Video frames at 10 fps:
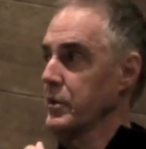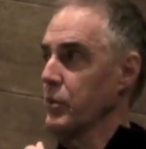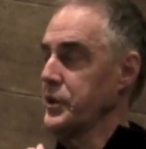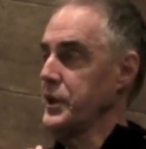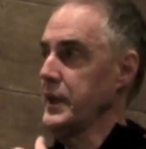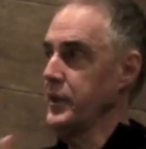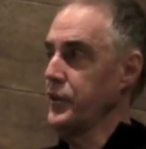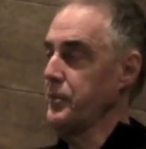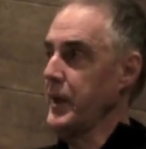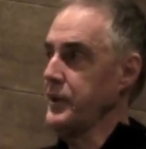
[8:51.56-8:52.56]
which
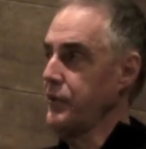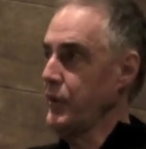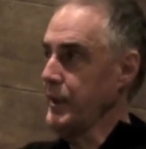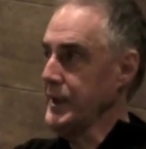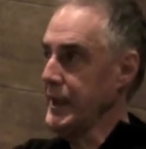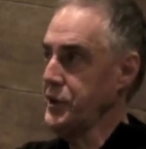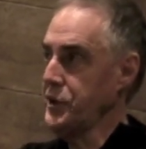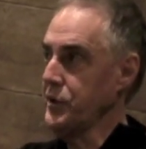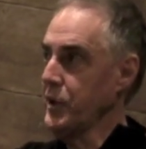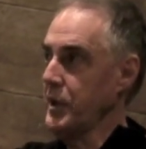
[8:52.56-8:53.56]
is, by its very
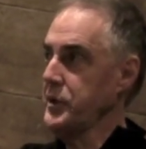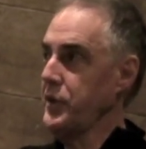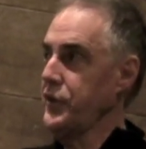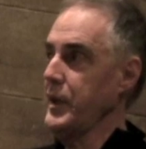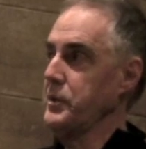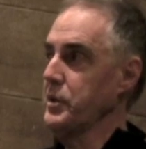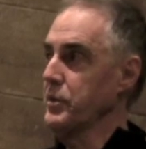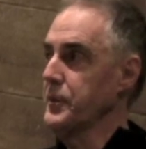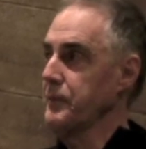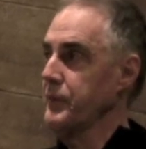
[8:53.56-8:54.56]
nature, non-conceptual.
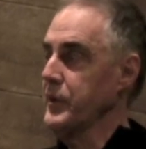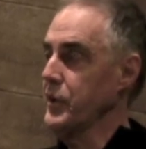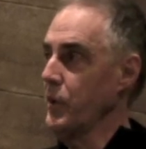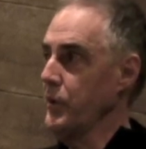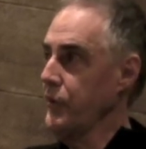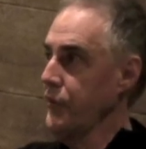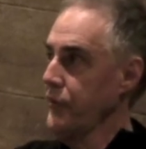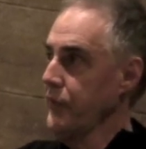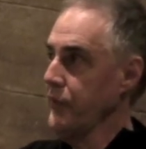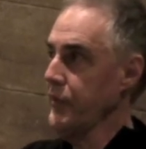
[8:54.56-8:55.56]

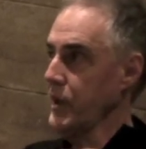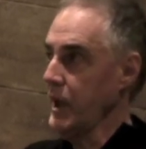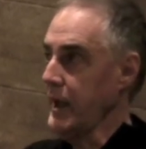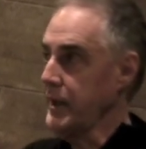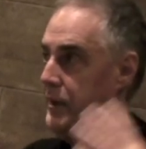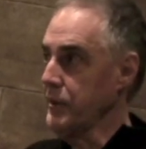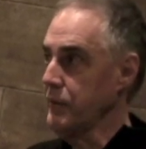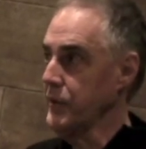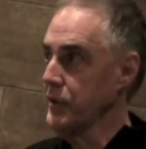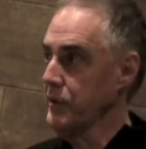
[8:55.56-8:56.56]
Notice the light in your
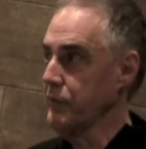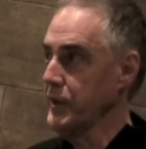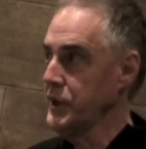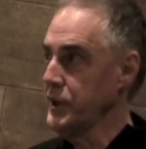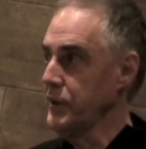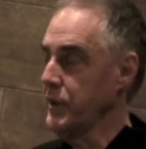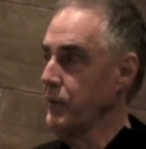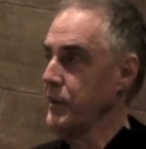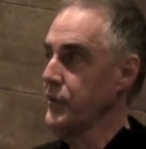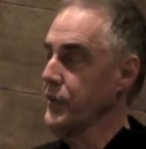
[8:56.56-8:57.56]
field of vision.
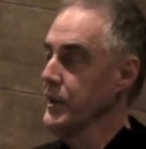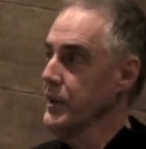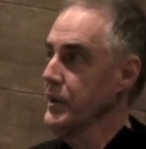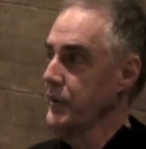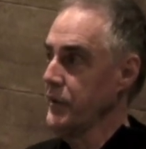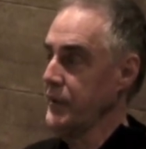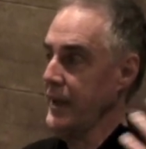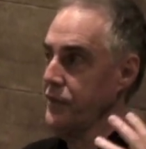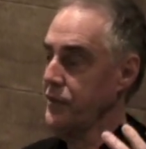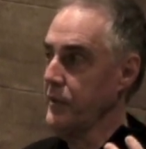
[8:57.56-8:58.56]
Notice the
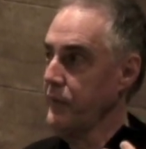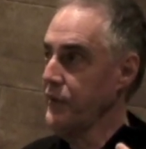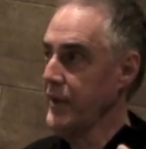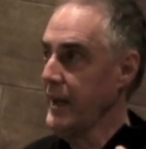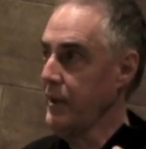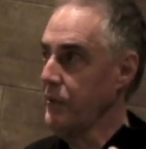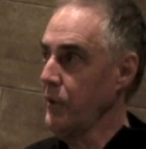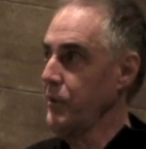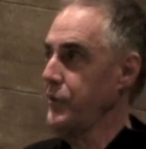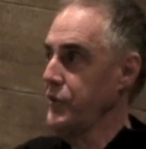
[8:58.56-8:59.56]
texture of sound.
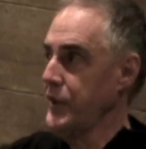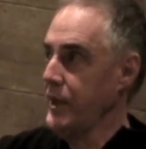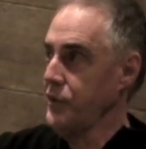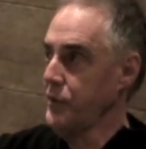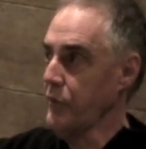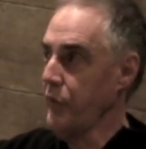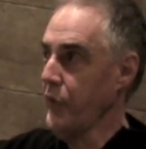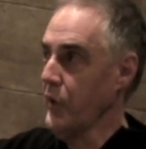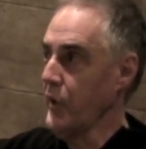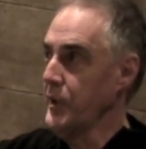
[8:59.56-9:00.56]
Notice the texture of
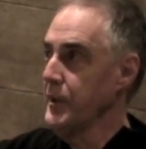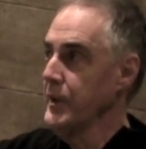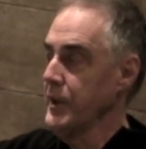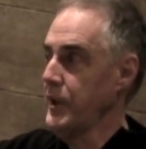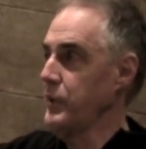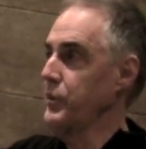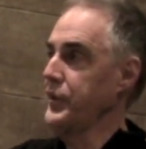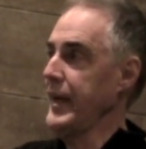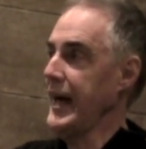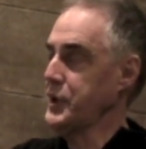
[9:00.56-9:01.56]
thought. In other words,
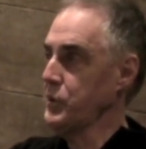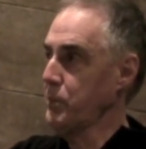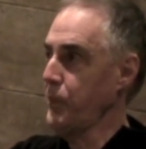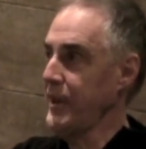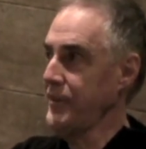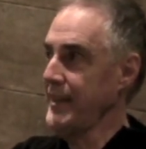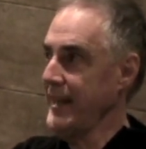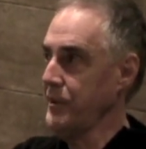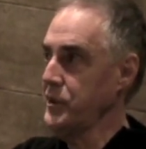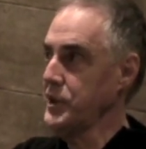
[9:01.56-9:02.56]
the actual present
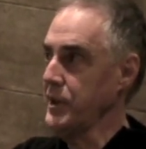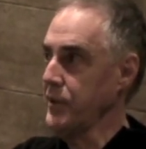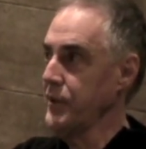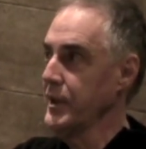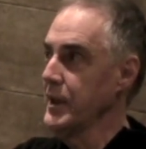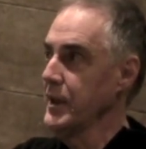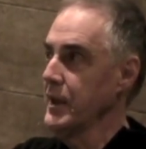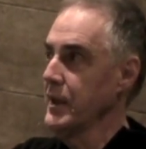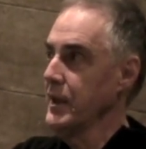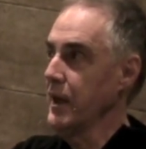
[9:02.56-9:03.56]
energies
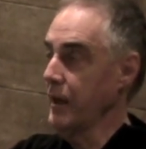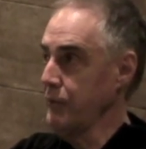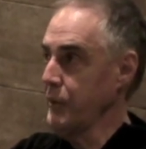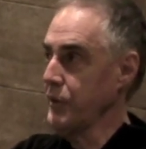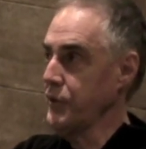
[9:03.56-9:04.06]
of your